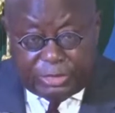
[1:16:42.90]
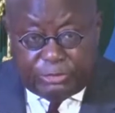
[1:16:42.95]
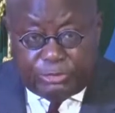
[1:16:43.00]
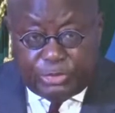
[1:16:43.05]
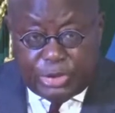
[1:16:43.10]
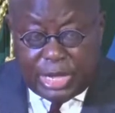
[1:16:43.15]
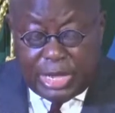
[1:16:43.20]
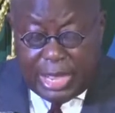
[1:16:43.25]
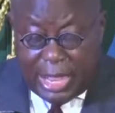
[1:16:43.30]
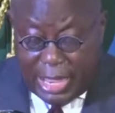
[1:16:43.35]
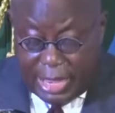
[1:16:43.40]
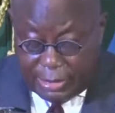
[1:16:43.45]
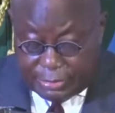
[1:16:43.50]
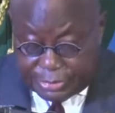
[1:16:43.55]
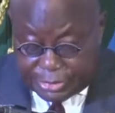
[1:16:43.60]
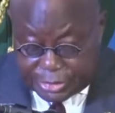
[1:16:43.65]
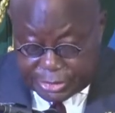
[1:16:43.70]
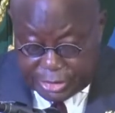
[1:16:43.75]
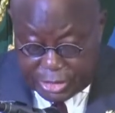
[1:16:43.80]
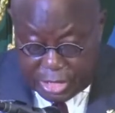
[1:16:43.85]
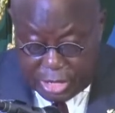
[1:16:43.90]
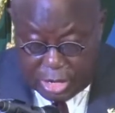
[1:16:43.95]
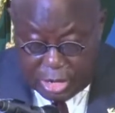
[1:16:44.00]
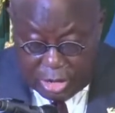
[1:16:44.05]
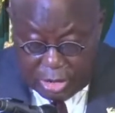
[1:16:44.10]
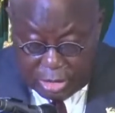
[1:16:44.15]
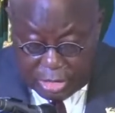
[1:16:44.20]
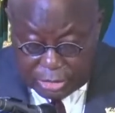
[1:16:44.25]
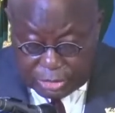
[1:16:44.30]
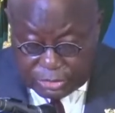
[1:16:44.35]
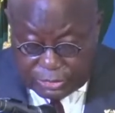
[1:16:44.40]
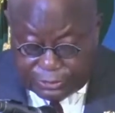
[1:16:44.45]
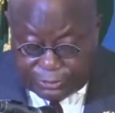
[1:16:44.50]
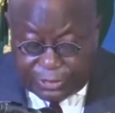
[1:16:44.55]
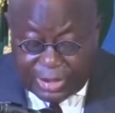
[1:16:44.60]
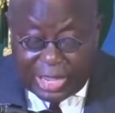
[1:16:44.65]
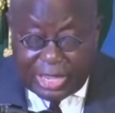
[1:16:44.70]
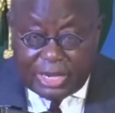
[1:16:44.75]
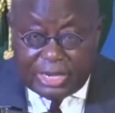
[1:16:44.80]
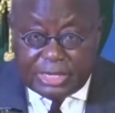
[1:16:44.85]
relapse into
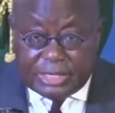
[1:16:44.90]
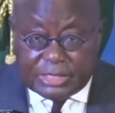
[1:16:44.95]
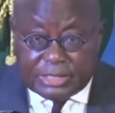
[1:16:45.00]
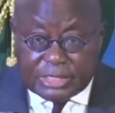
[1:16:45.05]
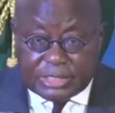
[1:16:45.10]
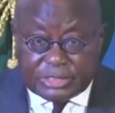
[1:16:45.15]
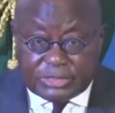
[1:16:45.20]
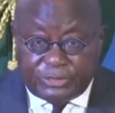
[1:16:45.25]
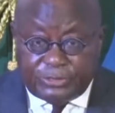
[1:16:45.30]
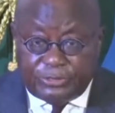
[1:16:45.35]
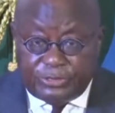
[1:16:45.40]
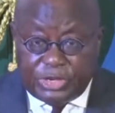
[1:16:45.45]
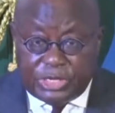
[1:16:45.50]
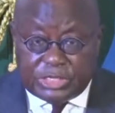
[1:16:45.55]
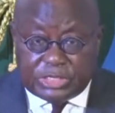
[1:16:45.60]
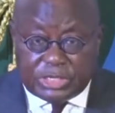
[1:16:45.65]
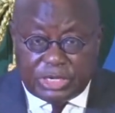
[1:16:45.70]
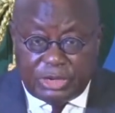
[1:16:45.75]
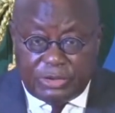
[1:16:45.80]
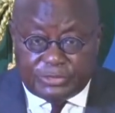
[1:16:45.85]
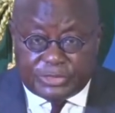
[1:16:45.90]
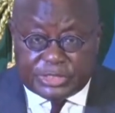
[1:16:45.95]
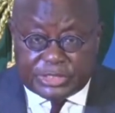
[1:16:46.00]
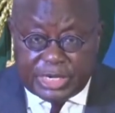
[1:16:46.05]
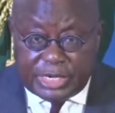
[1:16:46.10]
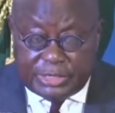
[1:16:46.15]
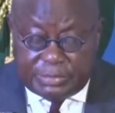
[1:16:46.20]
violence as a feature of state